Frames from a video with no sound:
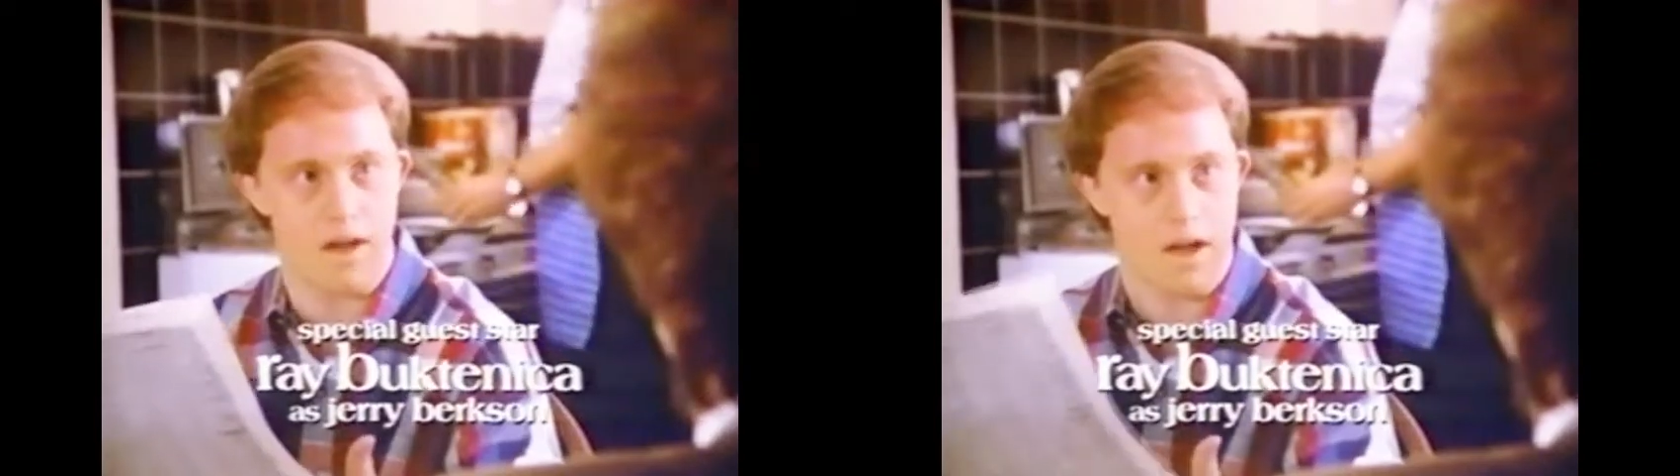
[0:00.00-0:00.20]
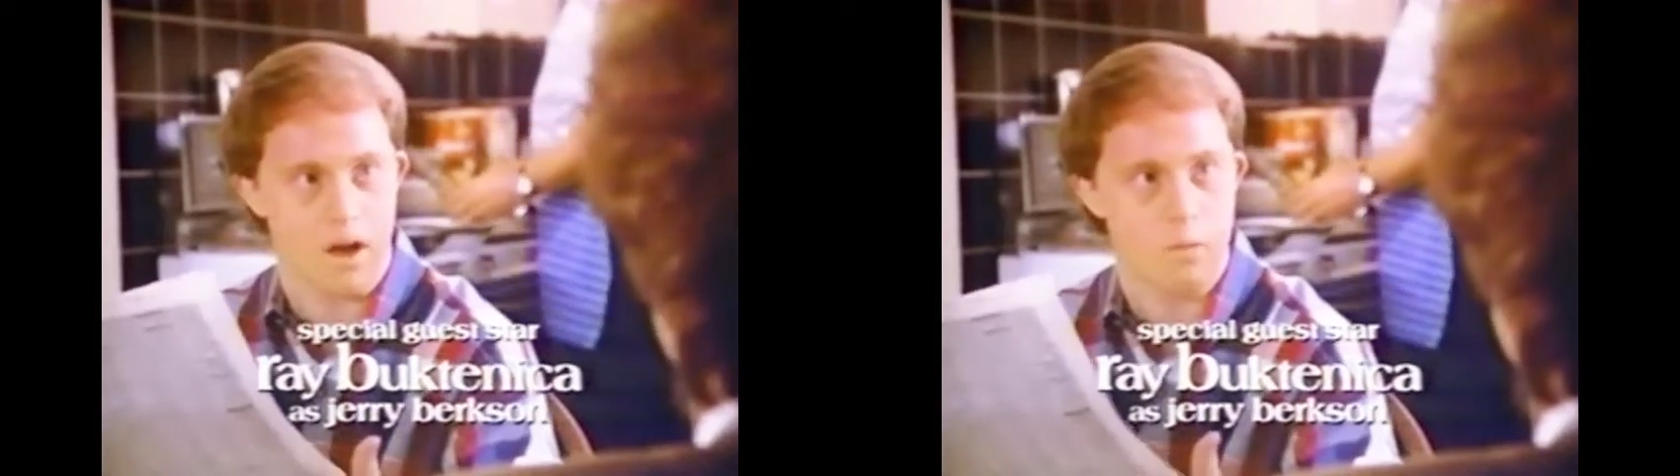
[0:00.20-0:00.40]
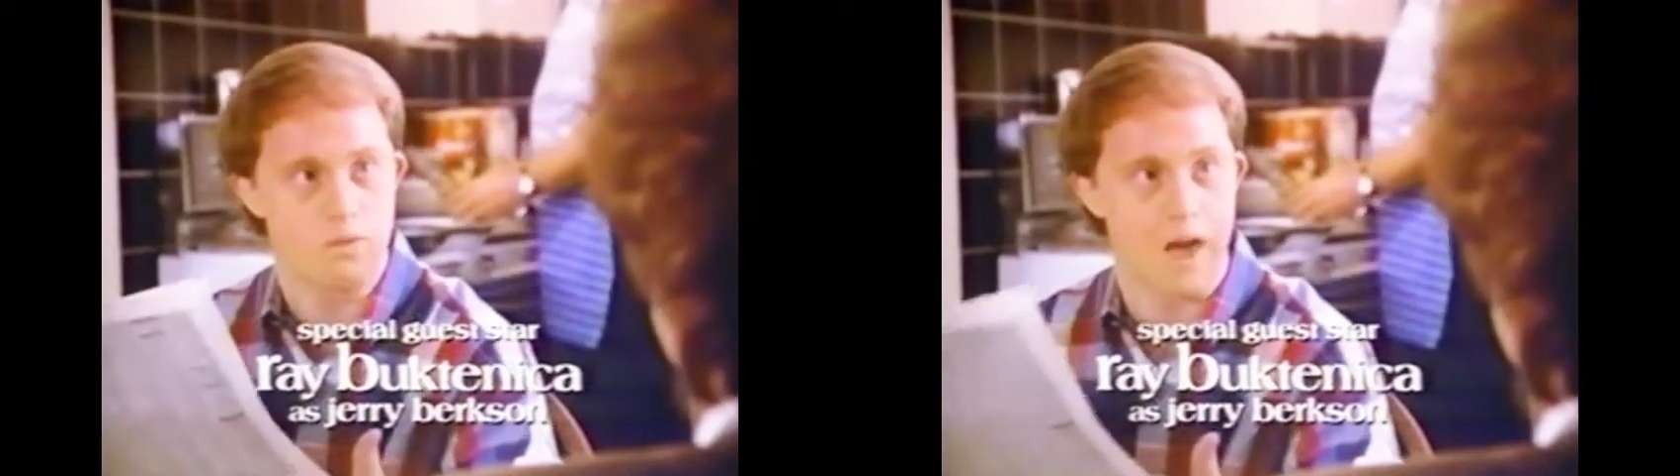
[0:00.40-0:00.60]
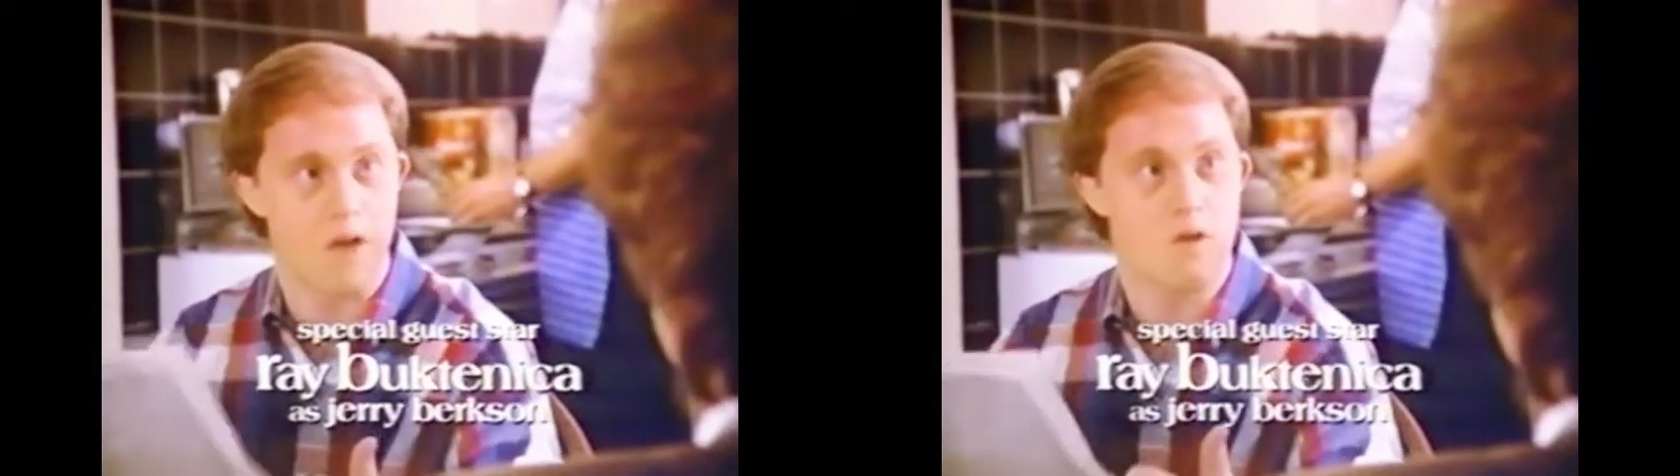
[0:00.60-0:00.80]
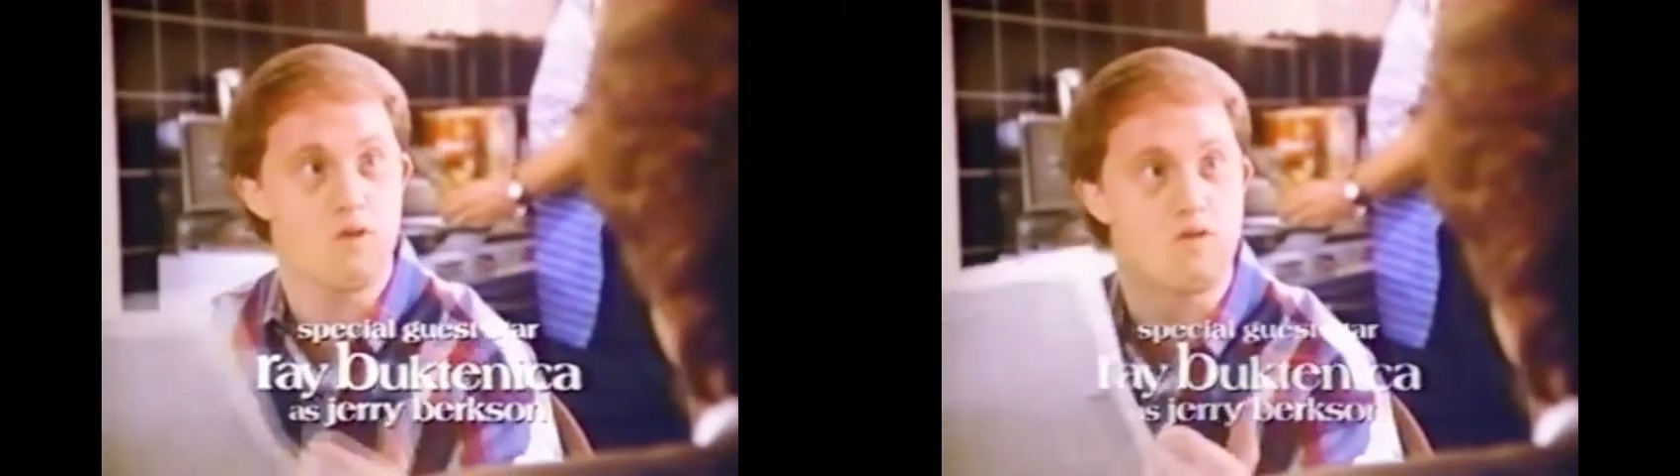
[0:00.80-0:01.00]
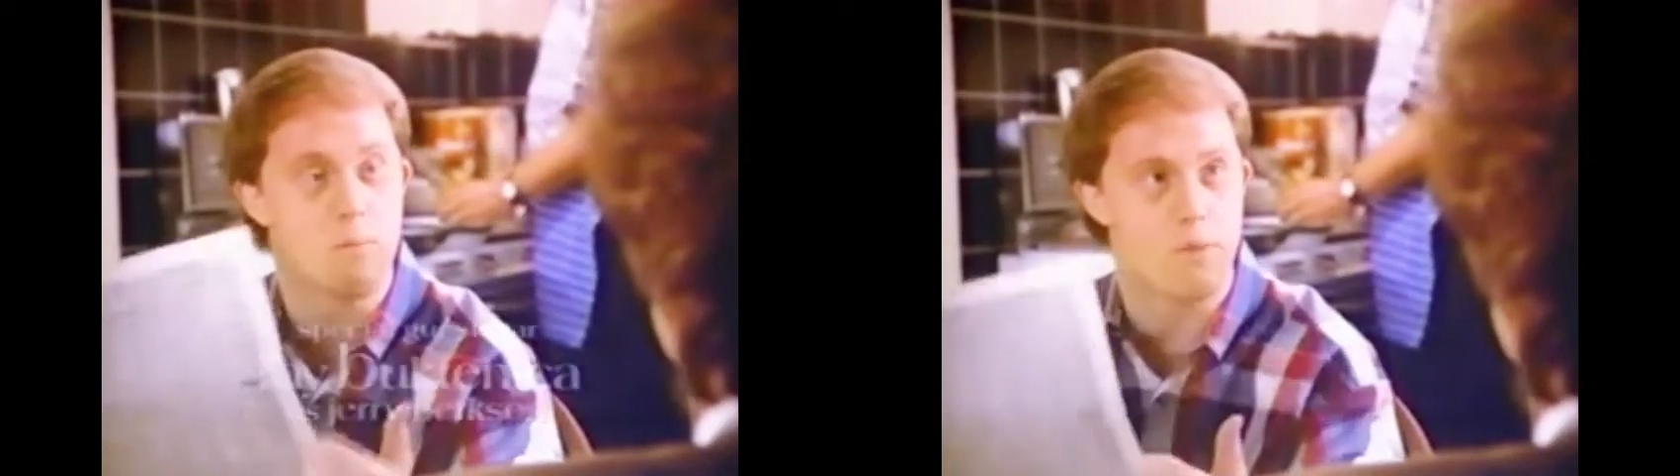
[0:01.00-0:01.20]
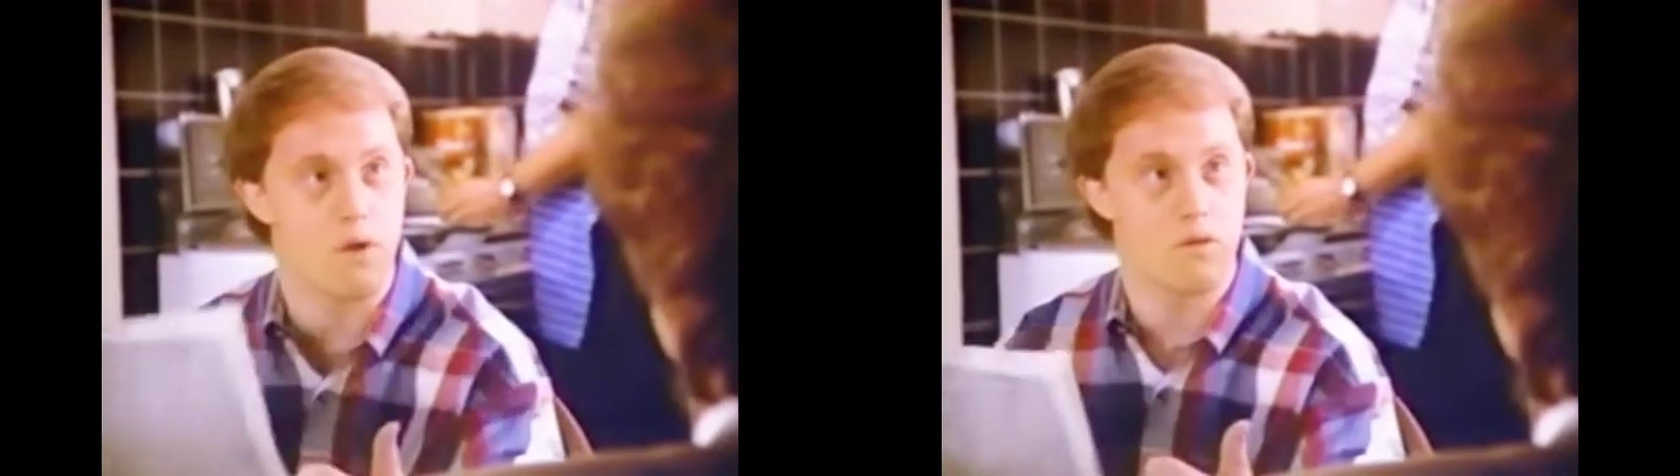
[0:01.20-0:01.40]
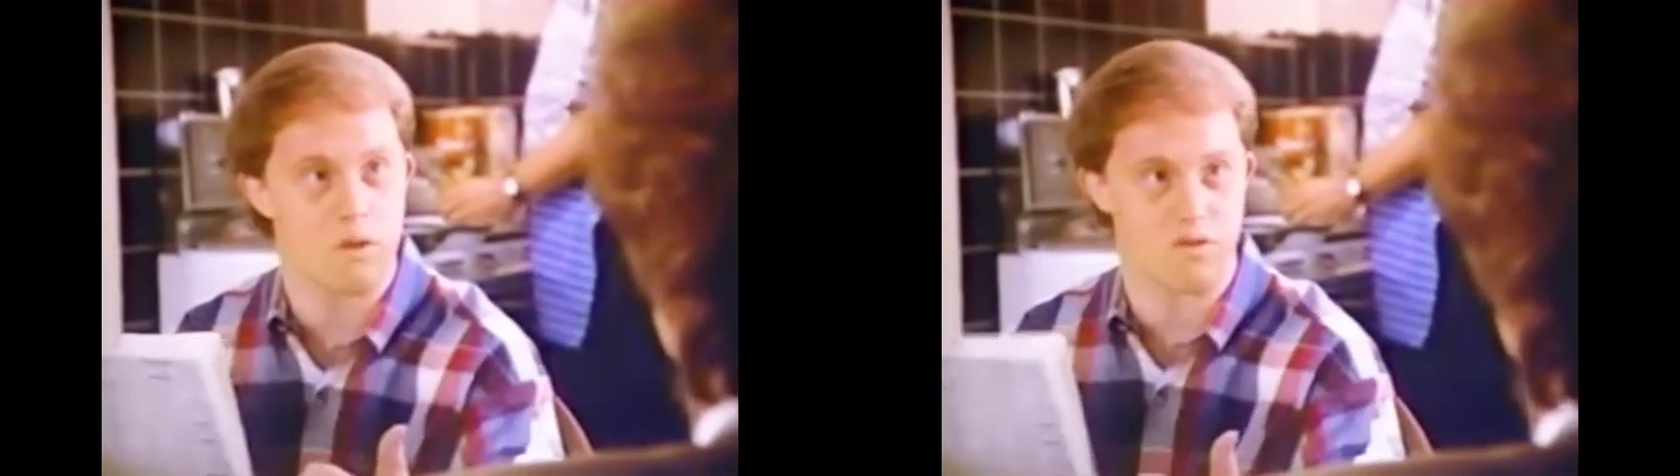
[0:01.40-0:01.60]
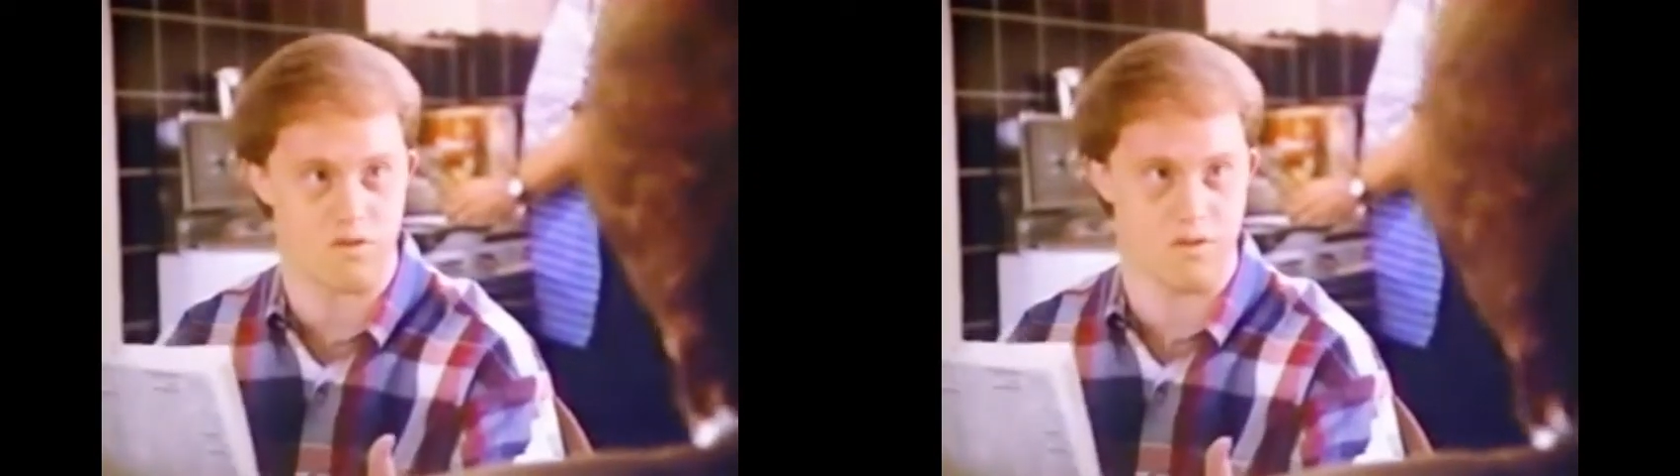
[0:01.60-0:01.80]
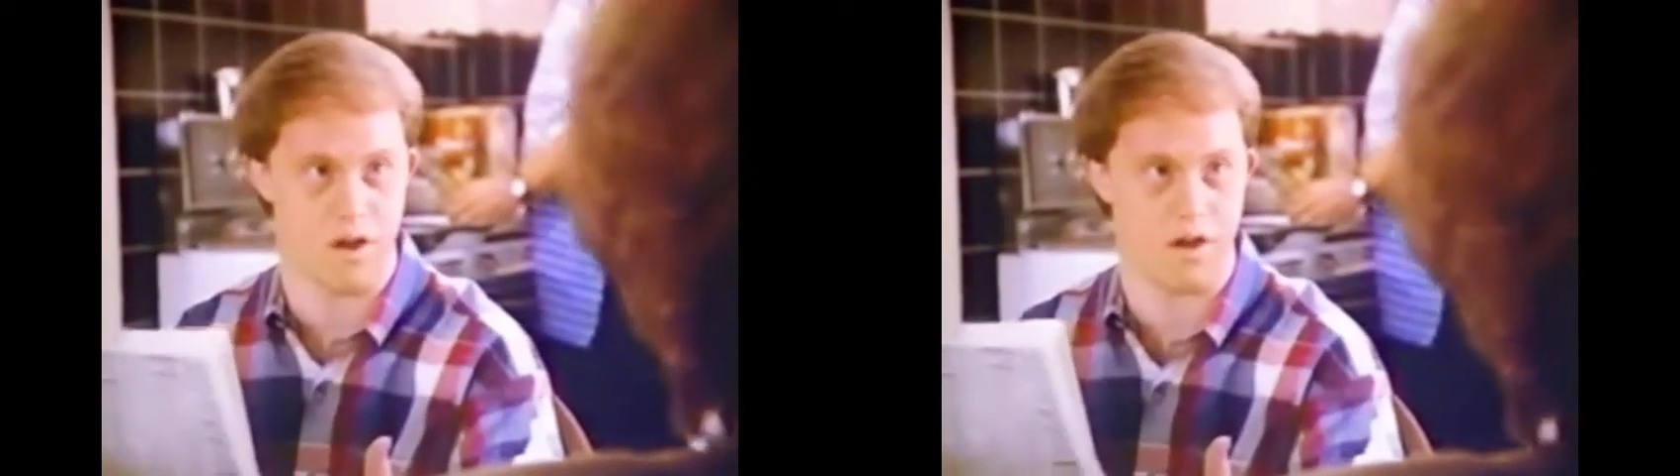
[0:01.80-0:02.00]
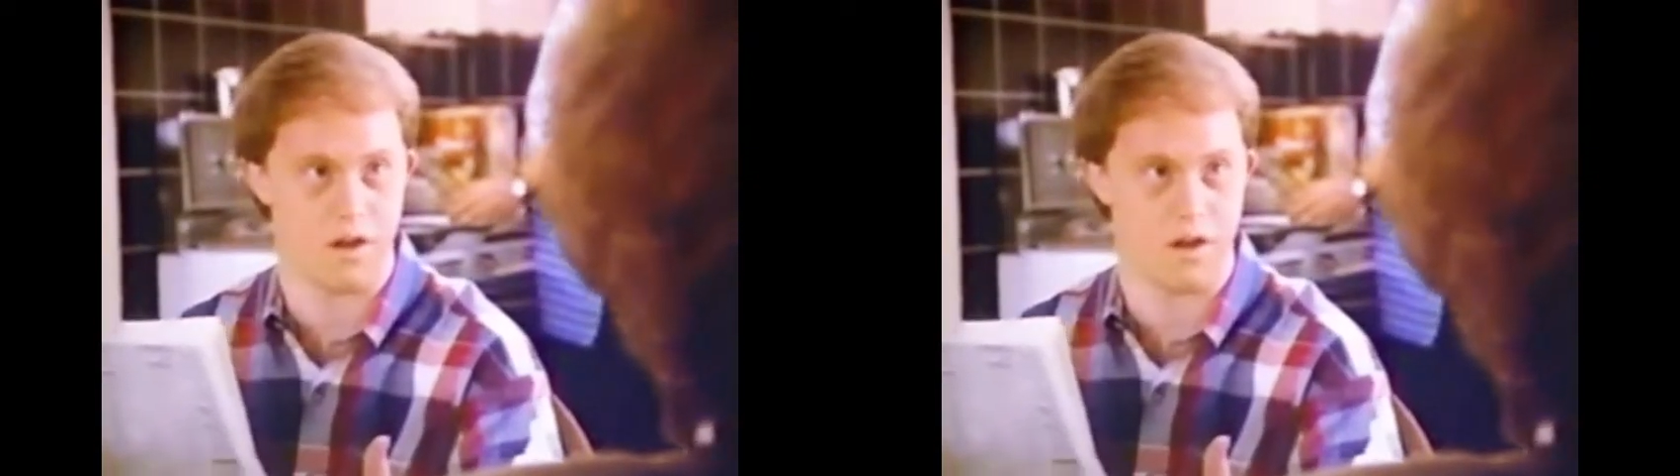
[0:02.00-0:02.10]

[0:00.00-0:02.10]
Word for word: I can help Dad rebuild the restaurant.